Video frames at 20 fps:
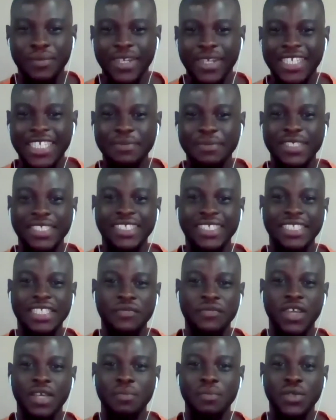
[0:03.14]
my name is
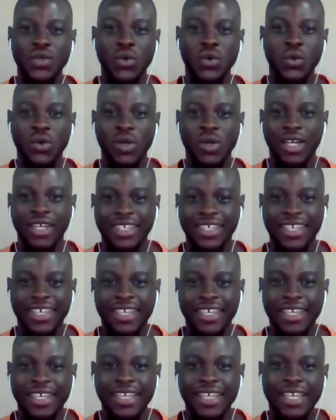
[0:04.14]
Nifemi
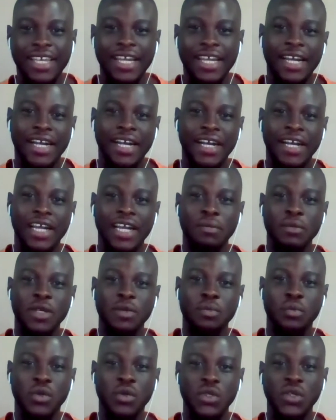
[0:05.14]
Olulanke. I am a
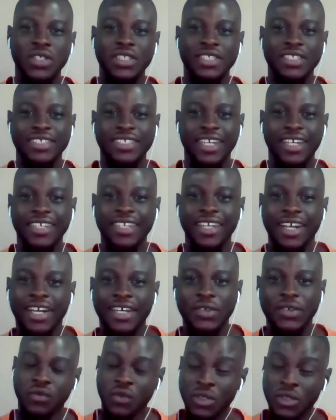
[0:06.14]
product designer
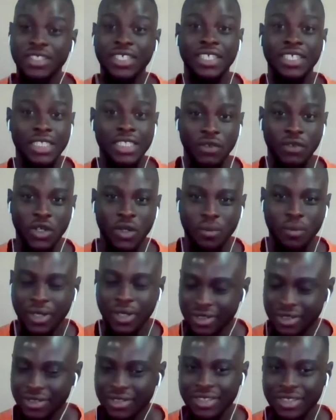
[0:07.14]
and front-end
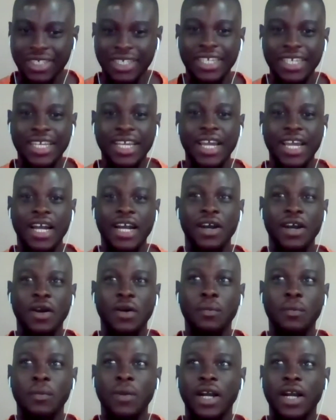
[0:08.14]
developer.
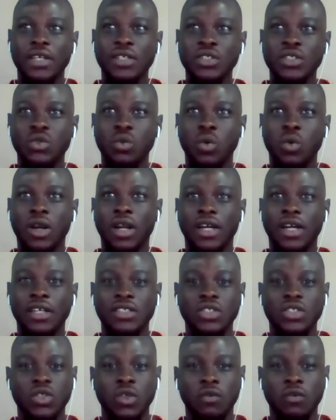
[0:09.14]
I used to work
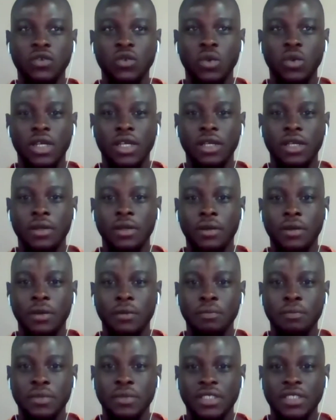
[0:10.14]
at
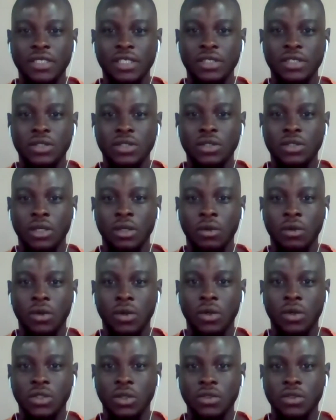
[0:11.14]
Software Business
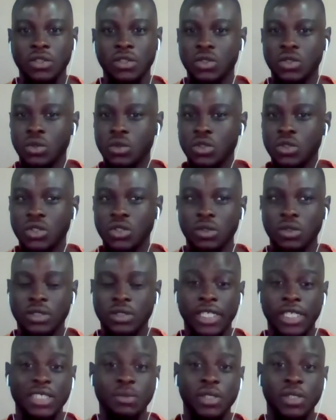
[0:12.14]
Consultancy
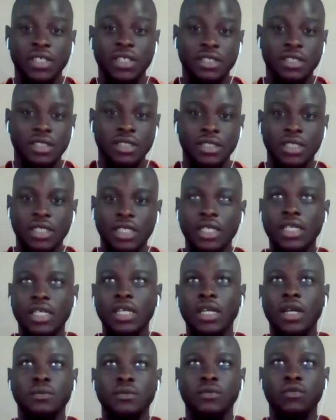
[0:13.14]
Solutions
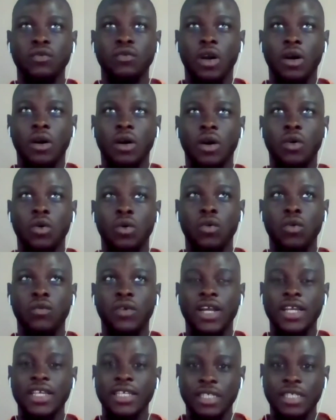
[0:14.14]
for
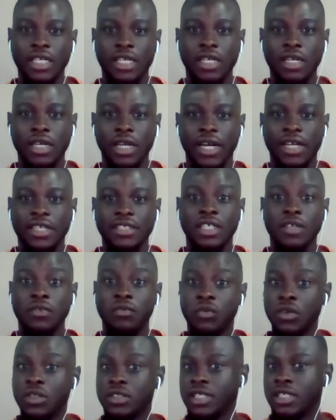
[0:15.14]
over a year as a
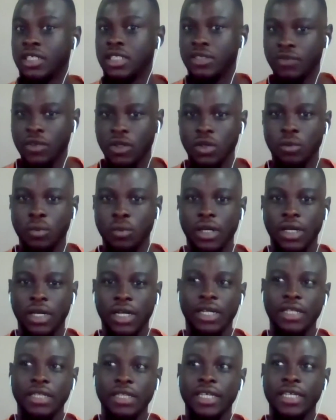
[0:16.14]
front-end developer,
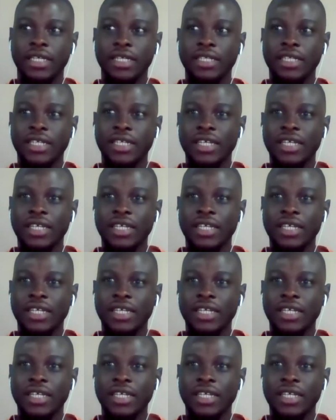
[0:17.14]
and then